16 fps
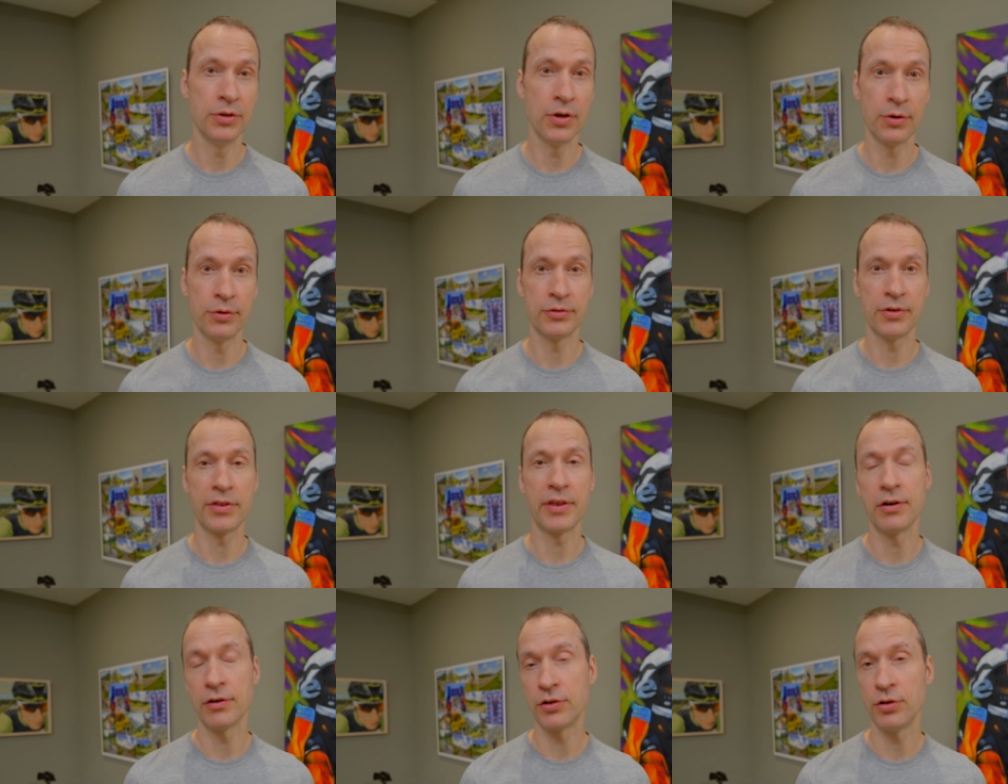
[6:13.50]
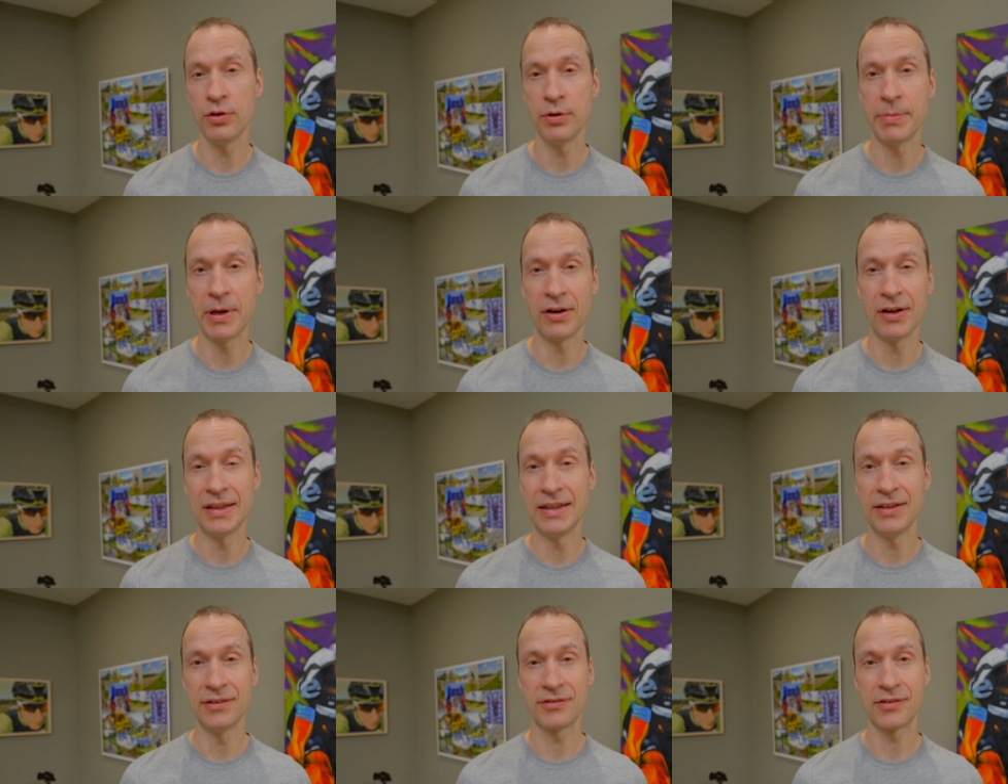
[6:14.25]
knows a thing or two about
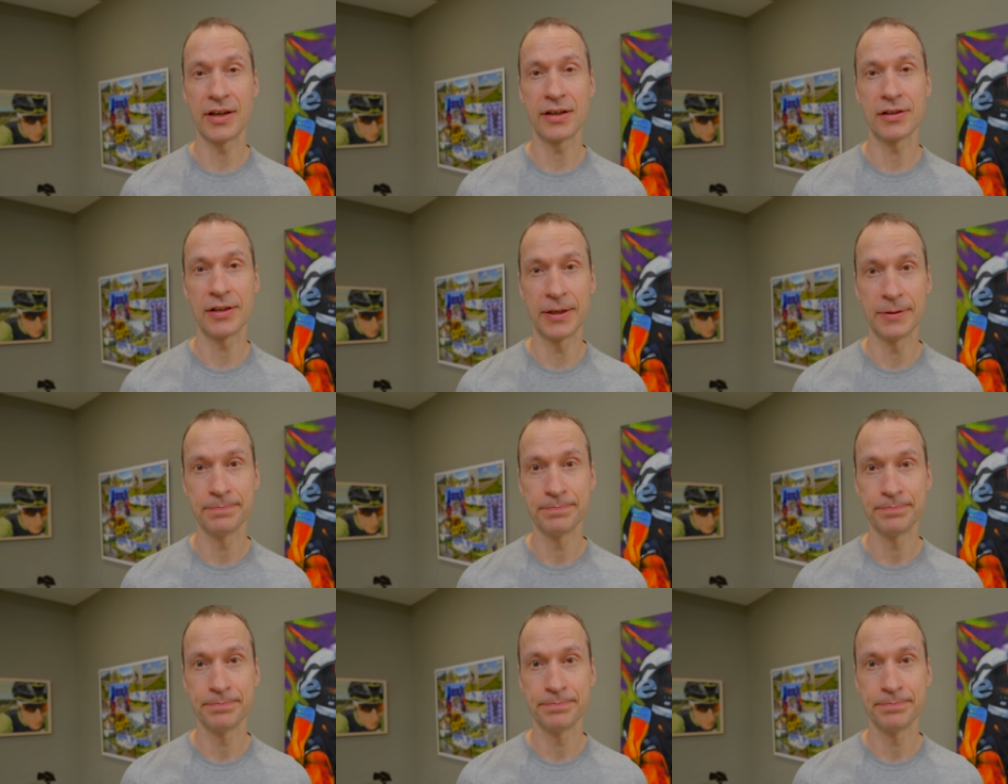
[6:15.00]
elite cycling.